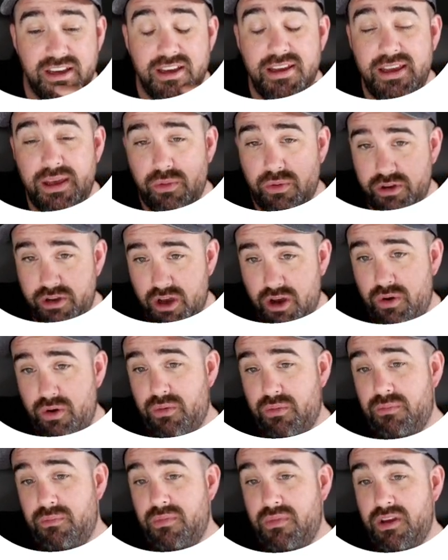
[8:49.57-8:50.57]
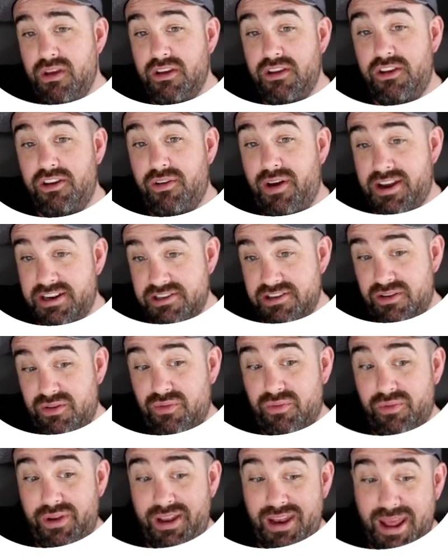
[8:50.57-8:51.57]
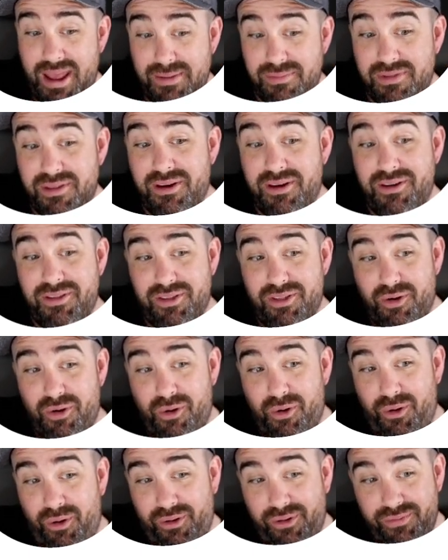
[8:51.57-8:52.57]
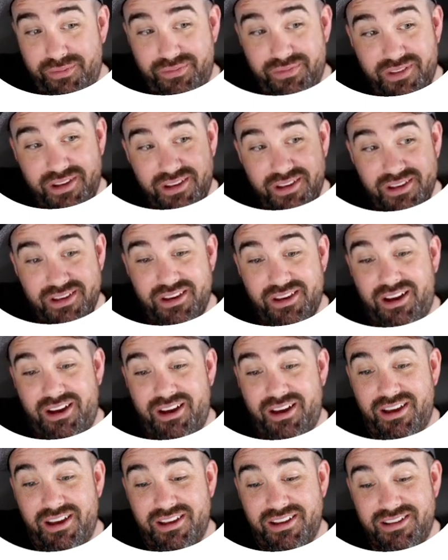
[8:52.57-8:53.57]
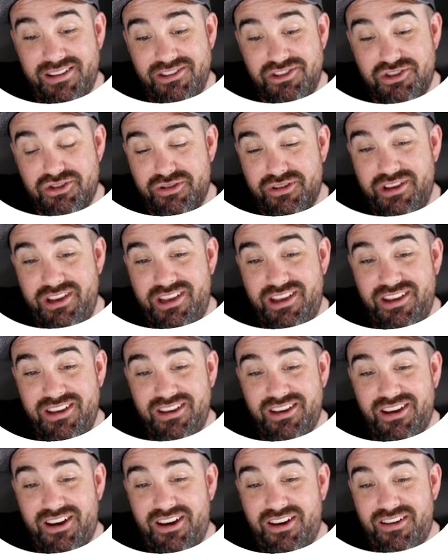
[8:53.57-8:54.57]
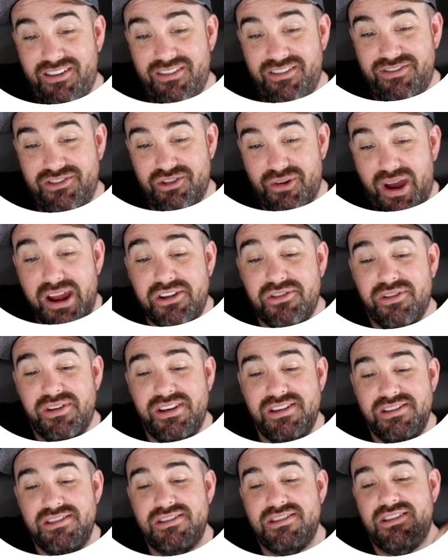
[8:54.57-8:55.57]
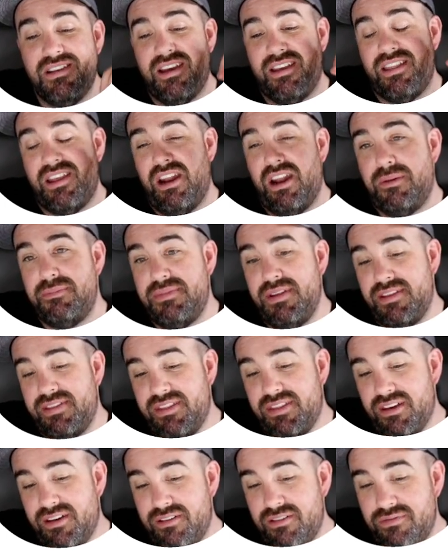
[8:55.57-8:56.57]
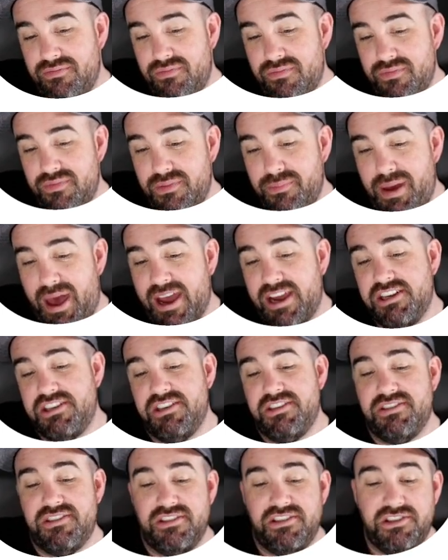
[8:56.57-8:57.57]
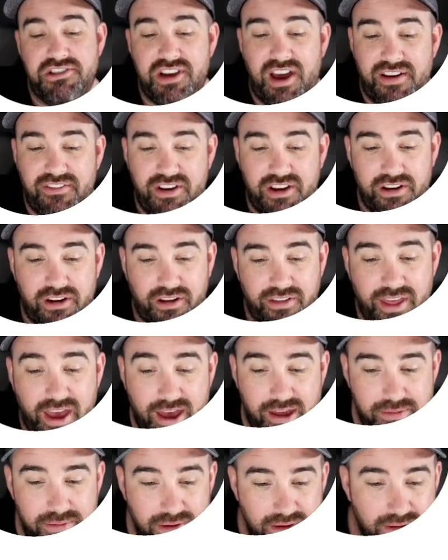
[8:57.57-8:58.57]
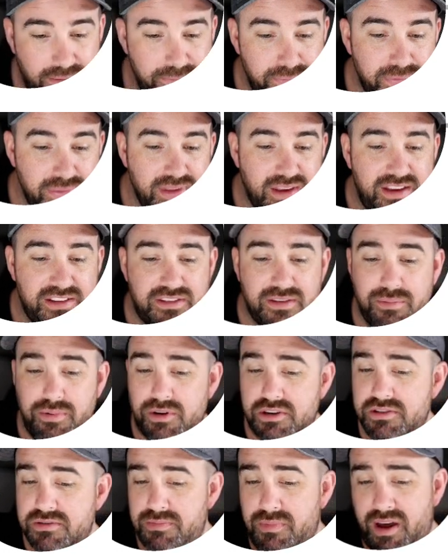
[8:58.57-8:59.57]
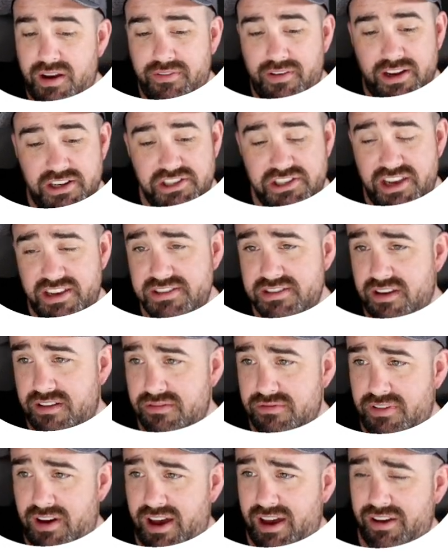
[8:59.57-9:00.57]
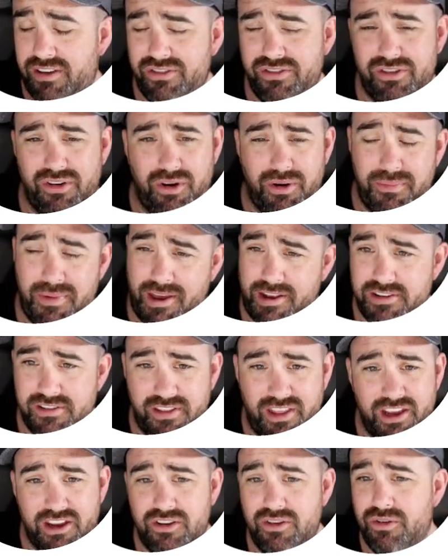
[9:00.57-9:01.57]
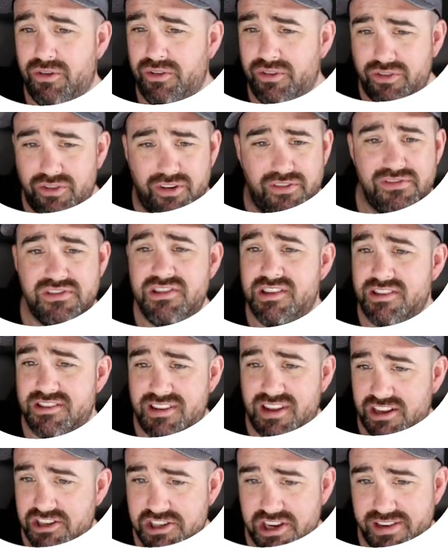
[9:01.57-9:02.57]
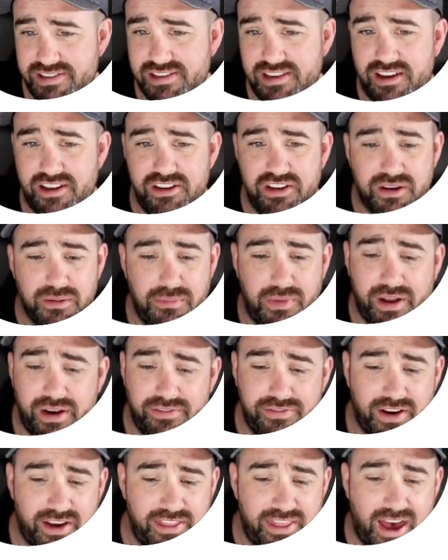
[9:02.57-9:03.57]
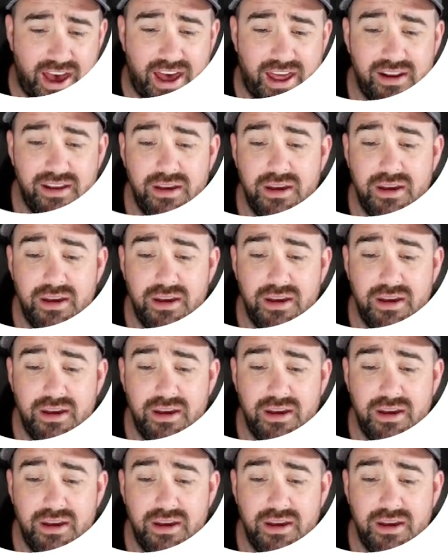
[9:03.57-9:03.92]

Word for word: it will go and you know actually rename the the whole uh, tree of directories and then update the packages in Java and all that. It supports modifying JSON files. So imagine like Google services.json, you can modify that.